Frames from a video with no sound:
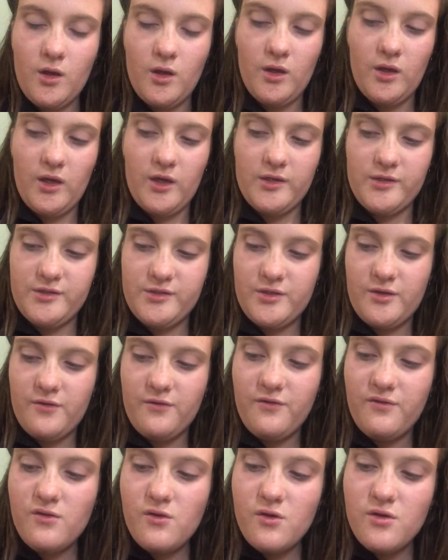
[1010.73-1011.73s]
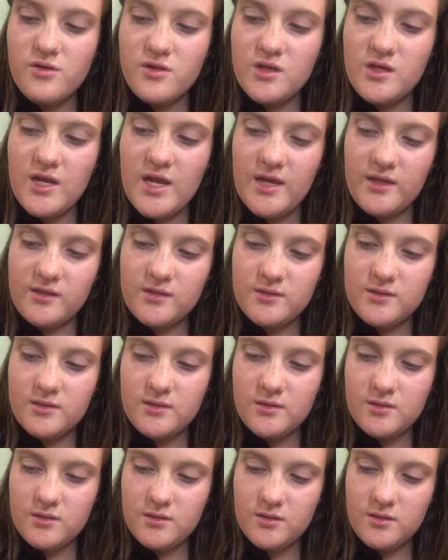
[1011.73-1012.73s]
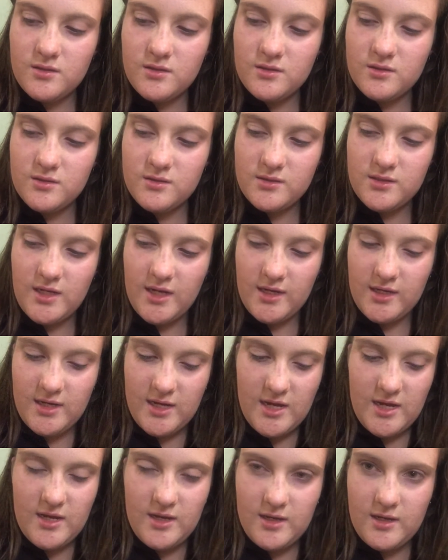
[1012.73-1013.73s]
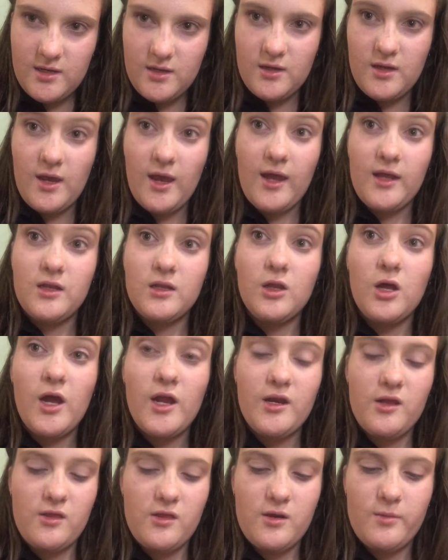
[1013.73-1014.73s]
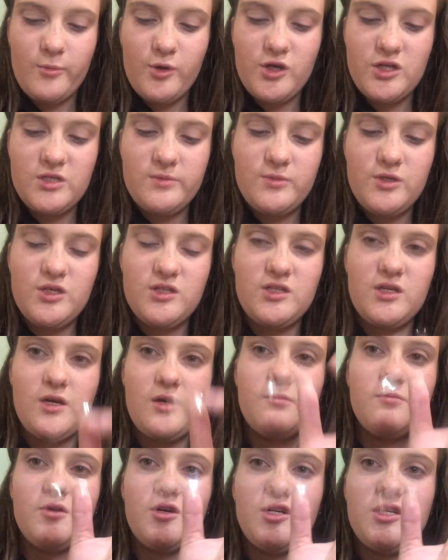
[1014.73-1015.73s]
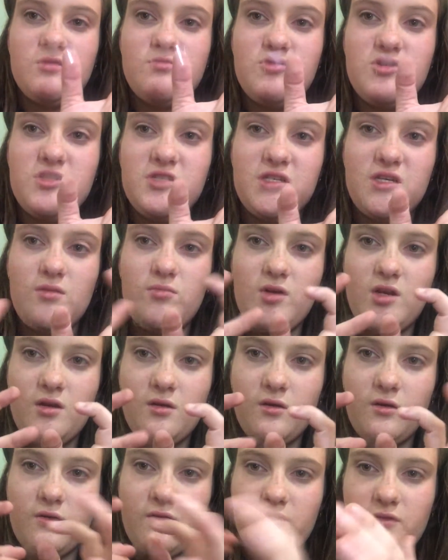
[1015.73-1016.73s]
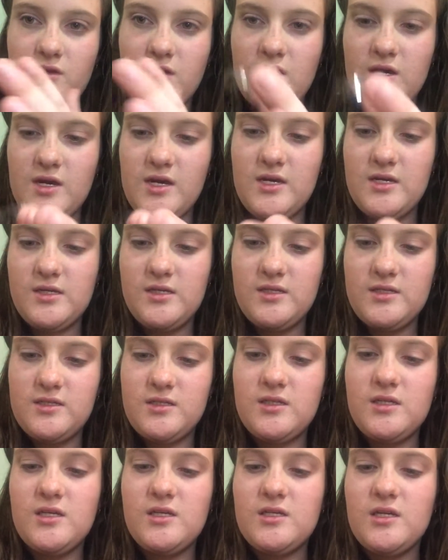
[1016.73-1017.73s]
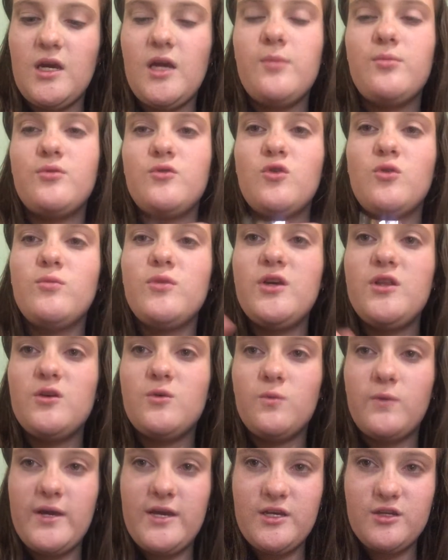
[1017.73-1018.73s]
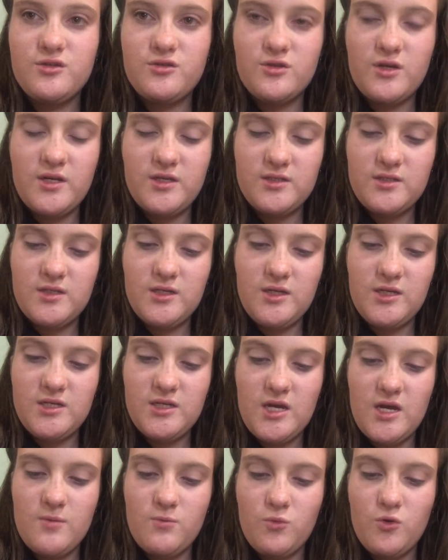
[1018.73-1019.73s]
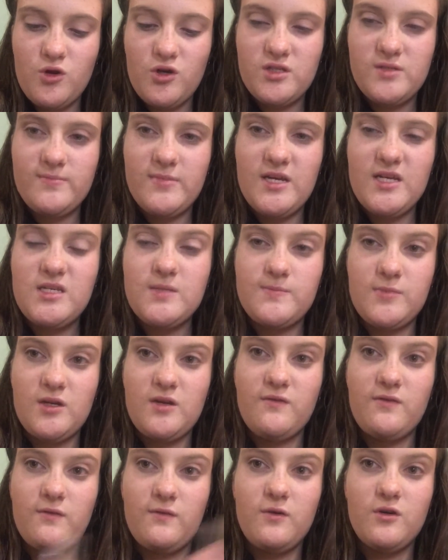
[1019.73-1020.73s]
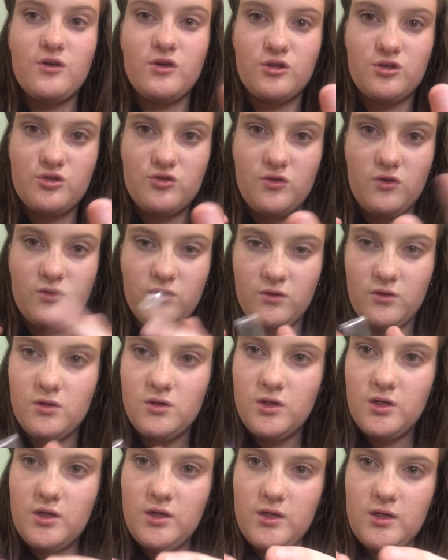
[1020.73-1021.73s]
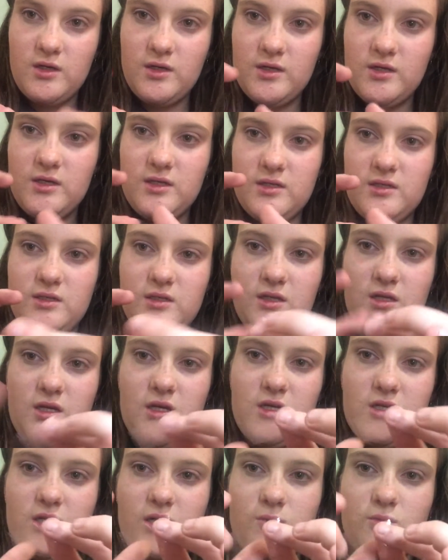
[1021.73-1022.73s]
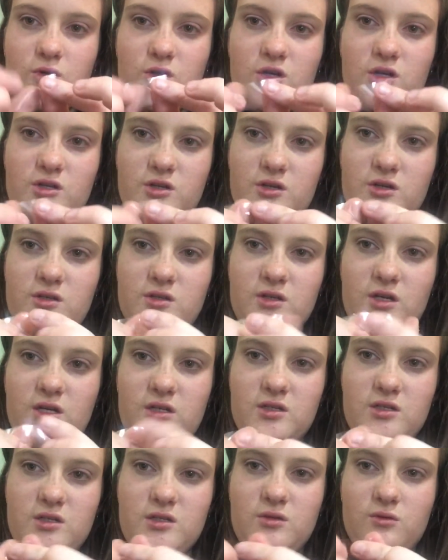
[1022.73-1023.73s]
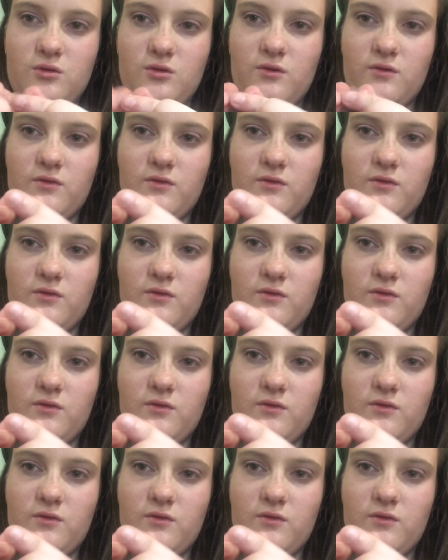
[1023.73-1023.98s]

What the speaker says: Okay, so for the next technique and liner that I'm going to be using a bit of sticky tape. Normally the weak strength sticky tape works best, but if you've got a strong sticky tape, what I do is I just sort